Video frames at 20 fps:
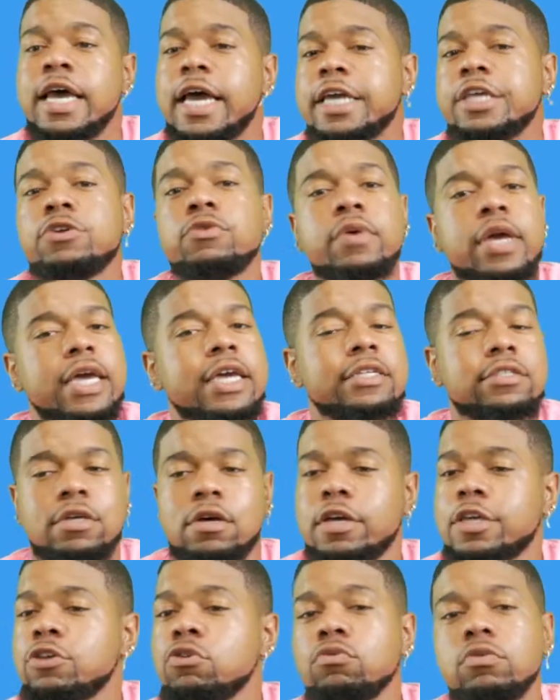And you can't talk,
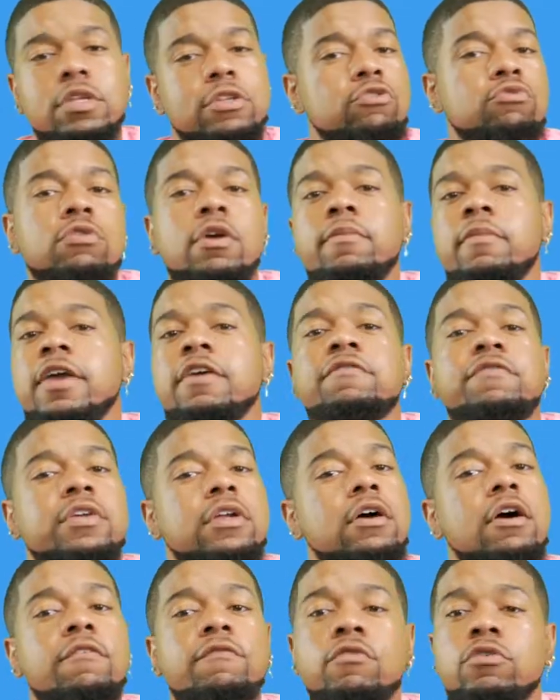and you can make fun of
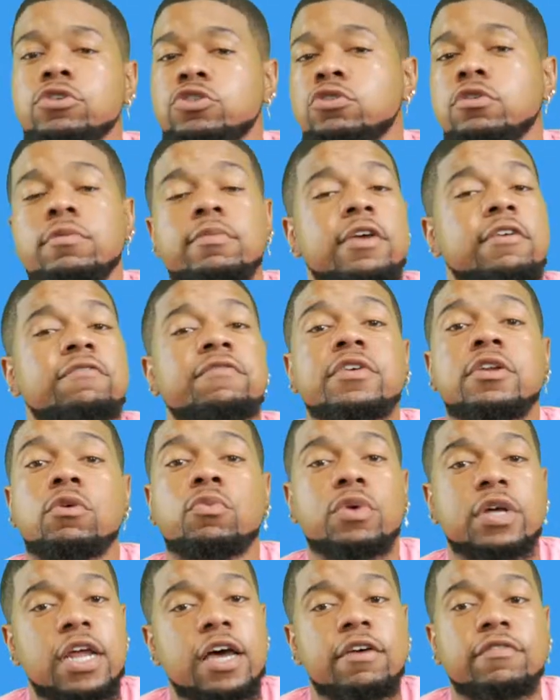her voice, you can make fun of
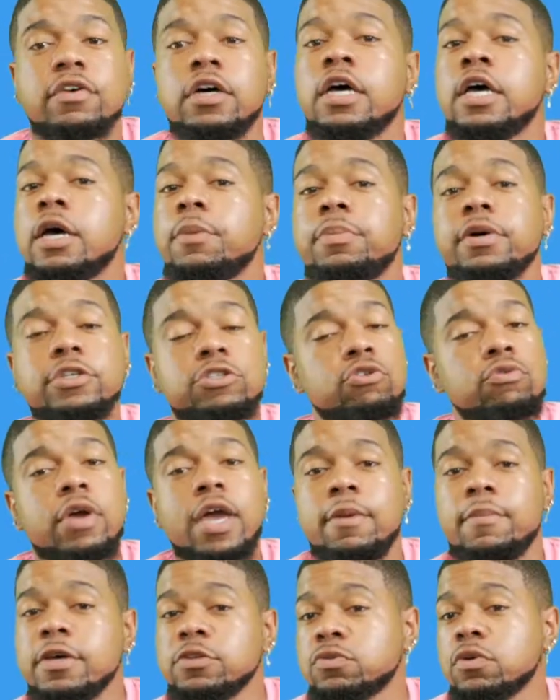whatever, but you
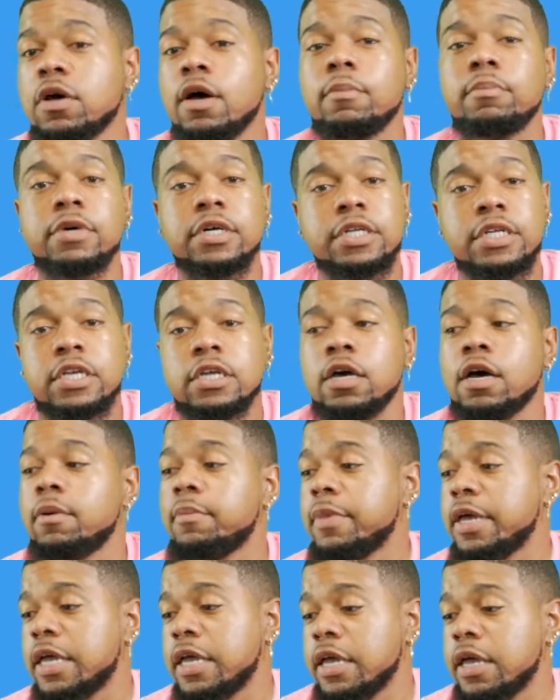can't mess with her money, her
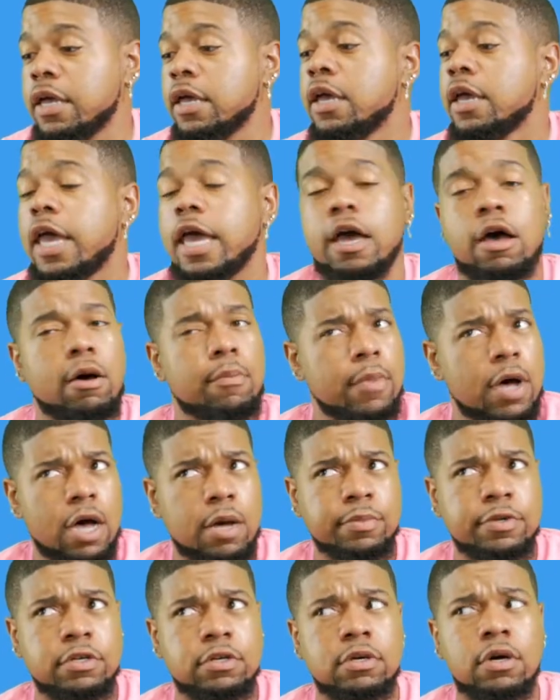man, and her
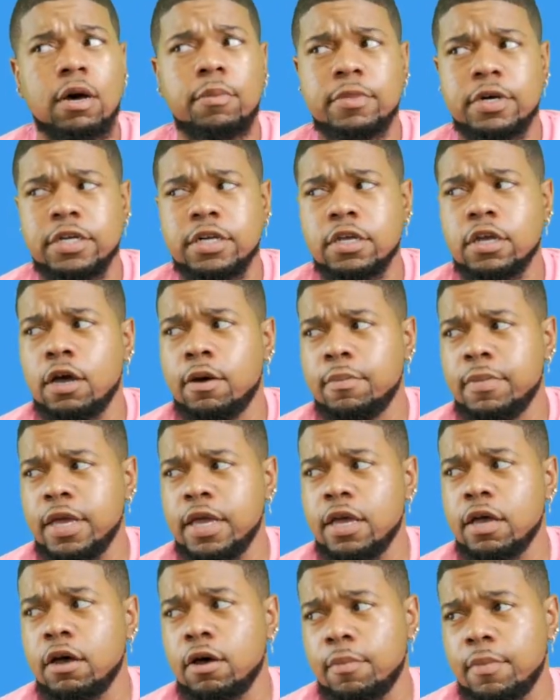mama. Her money, her
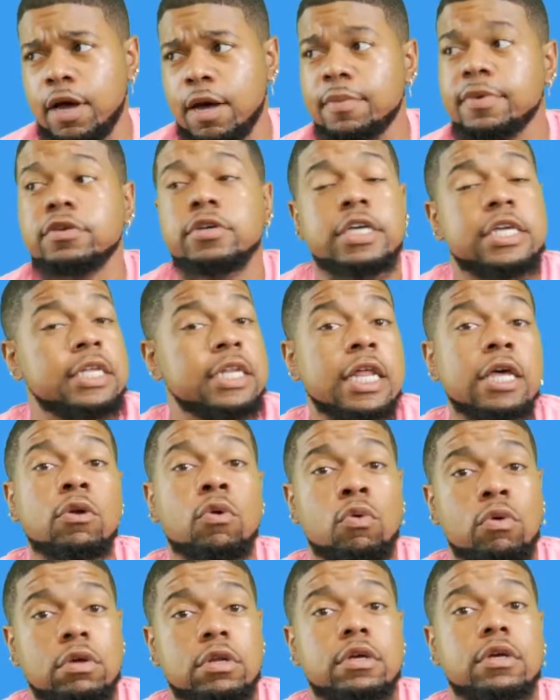man, her mama, in that
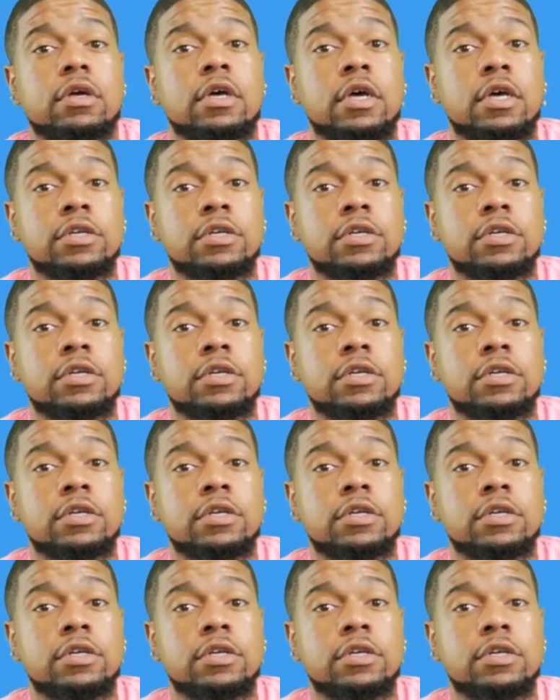order.